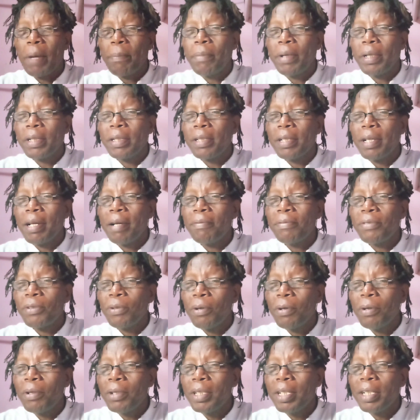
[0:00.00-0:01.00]
But after
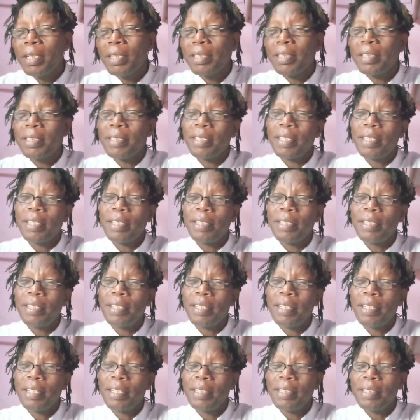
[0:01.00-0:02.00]
all that is said
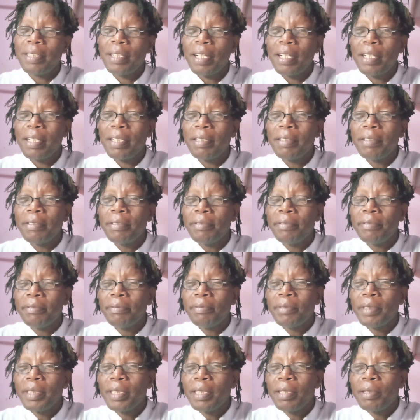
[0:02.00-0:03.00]
and done,
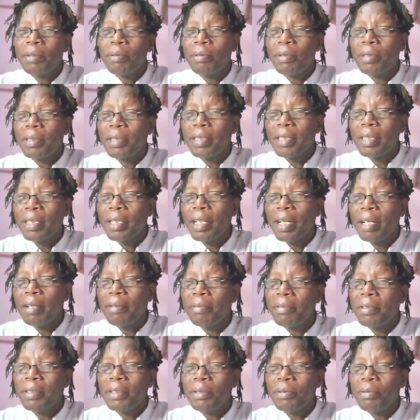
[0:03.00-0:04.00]
we still
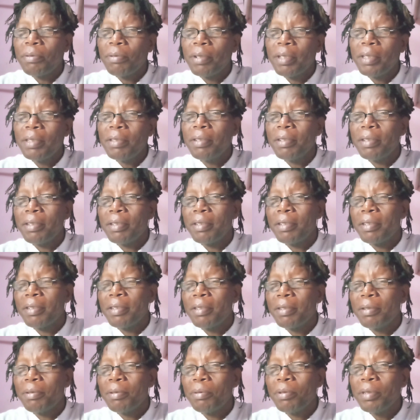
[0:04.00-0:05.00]
have this question:
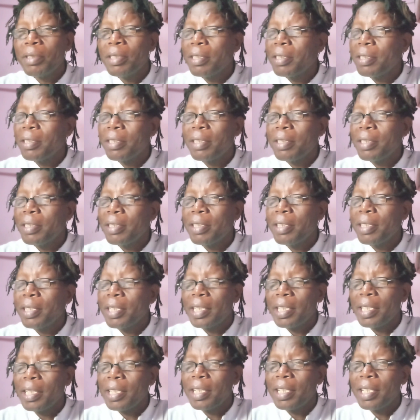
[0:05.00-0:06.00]
what is this
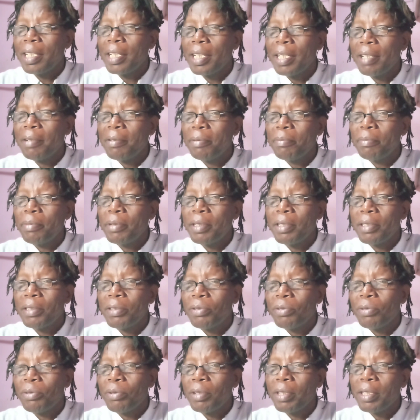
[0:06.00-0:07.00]
thing that can never be
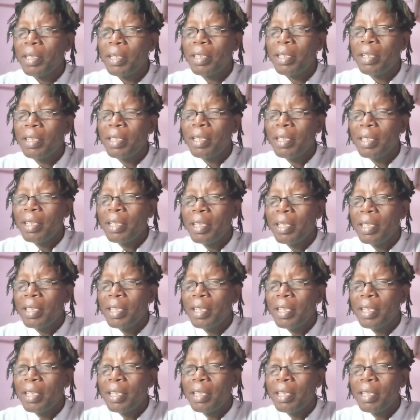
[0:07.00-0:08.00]
destroyed?
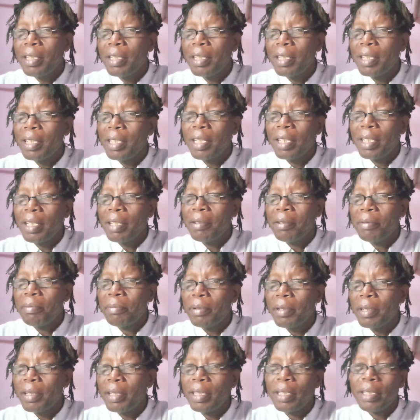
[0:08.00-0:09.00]
It can never be
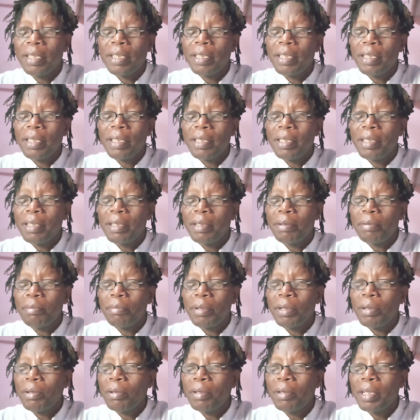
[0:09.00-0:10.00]
created,
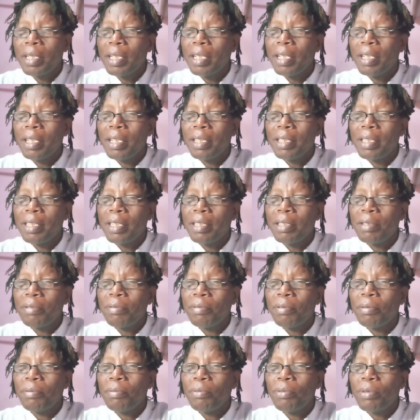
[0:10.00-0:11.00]
but only can change
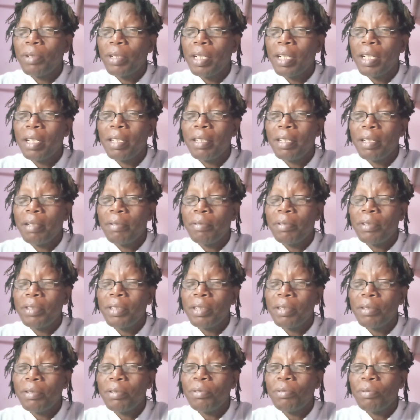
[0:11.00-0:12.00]
form, can
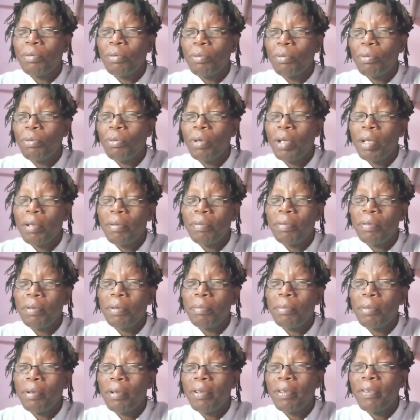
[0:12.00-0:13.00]
change to one
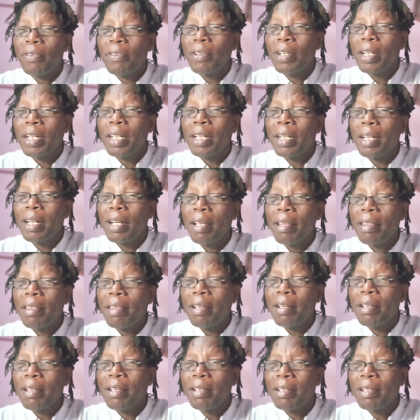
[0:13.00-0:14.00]
form or another.